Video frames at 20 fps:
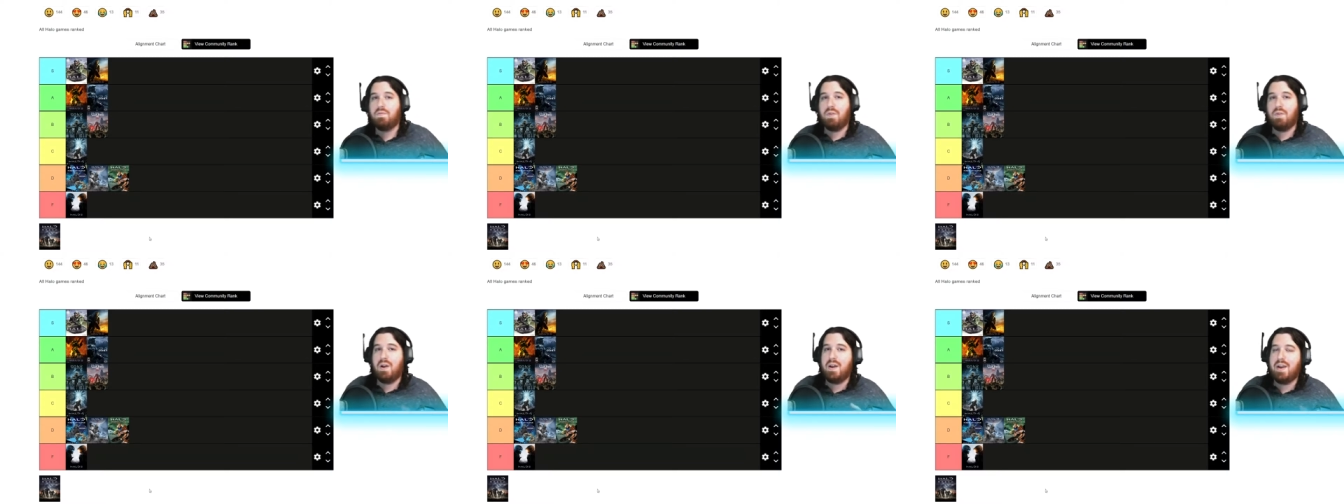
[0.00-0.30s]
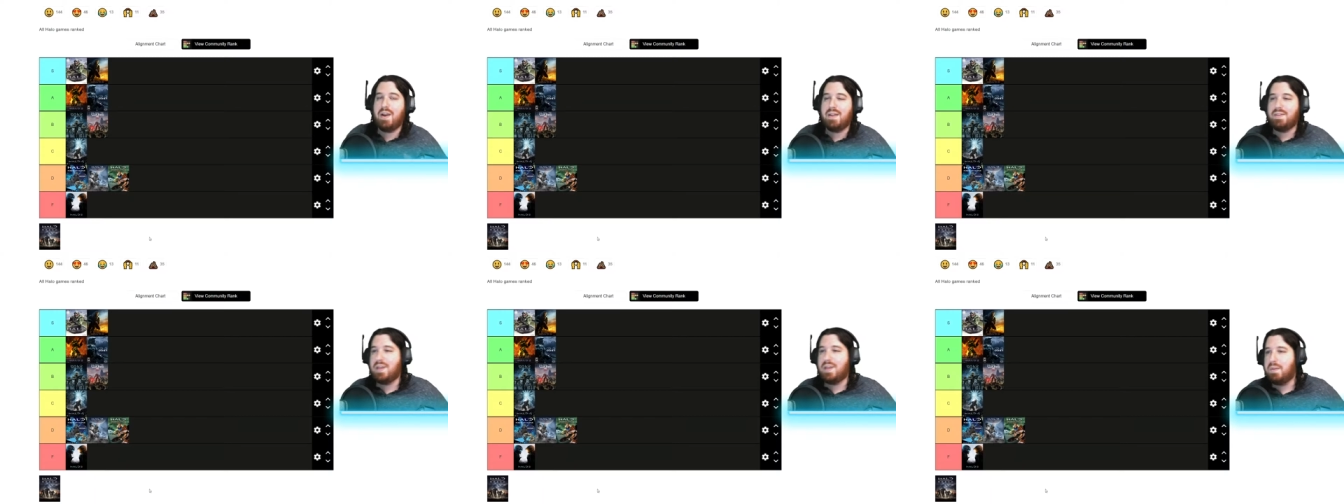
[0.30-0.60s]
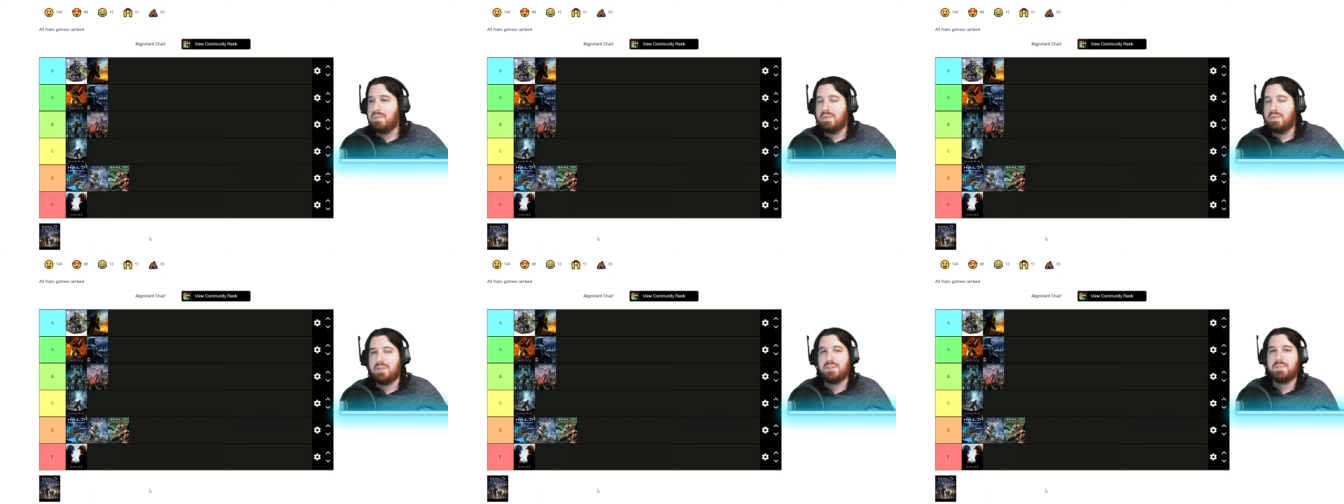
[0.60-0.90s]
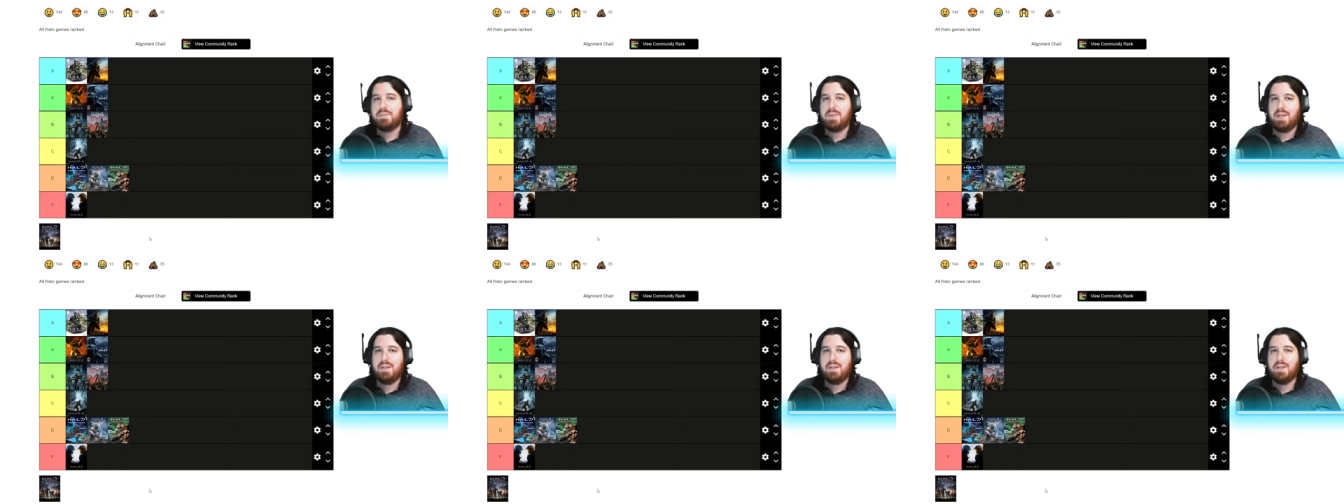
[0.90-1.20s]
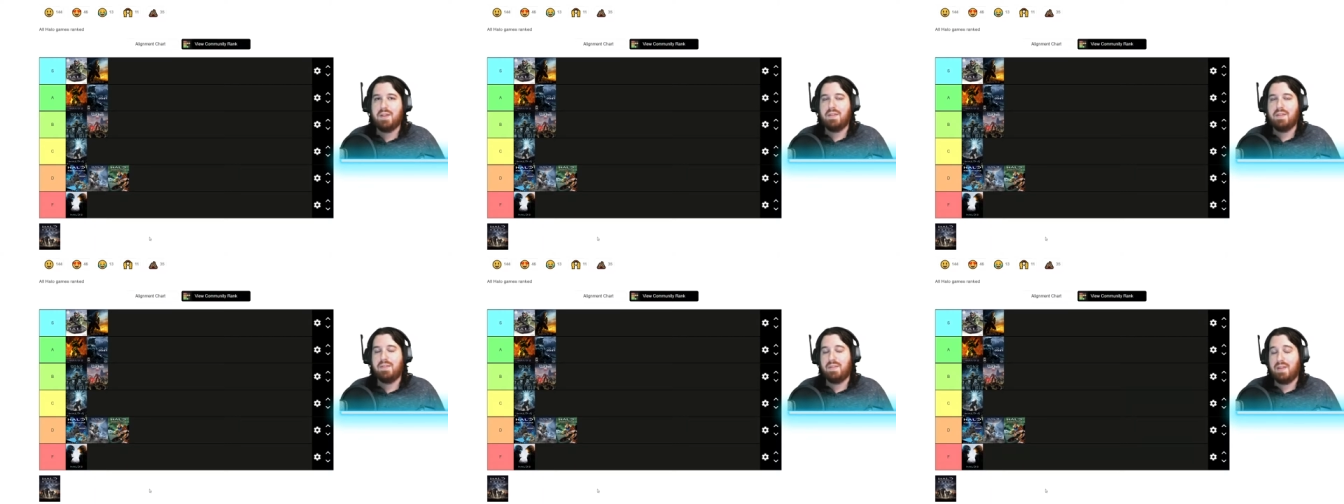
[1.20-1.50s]
run at double the speed
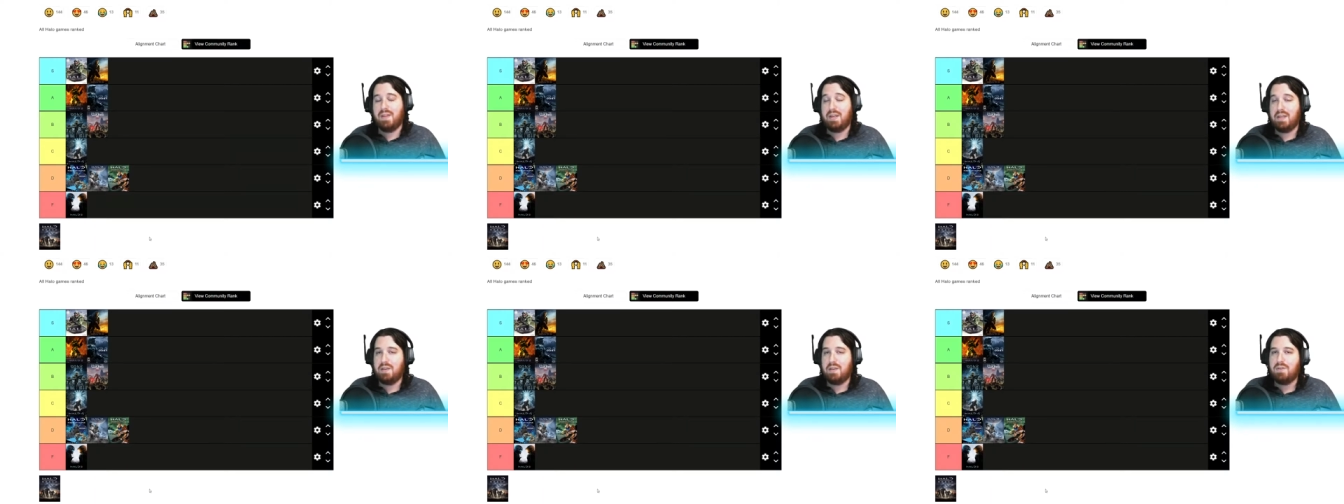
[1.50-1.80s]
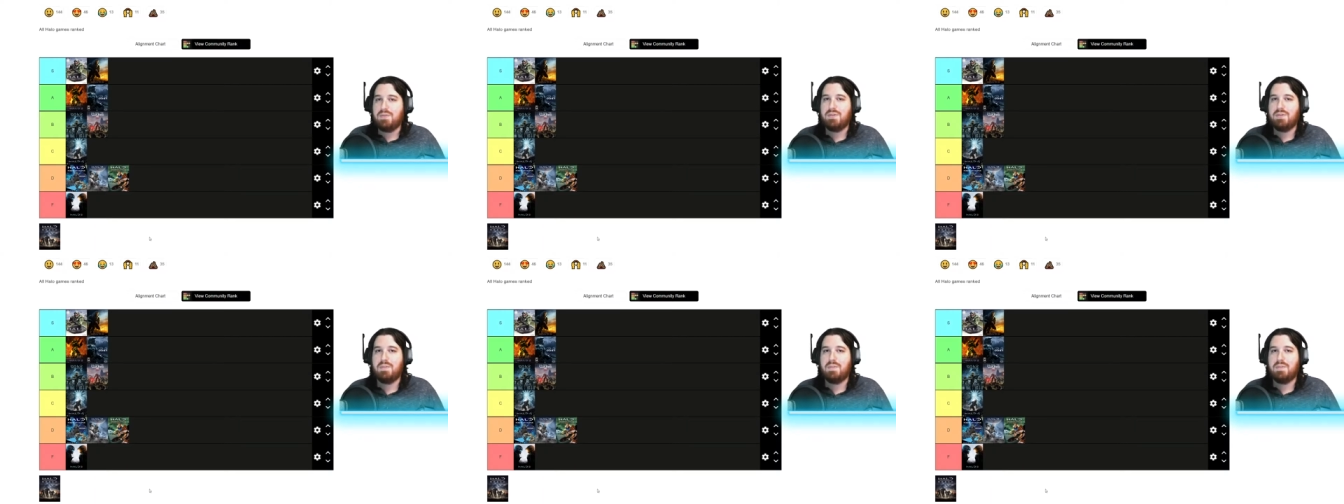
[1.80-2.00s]
that they used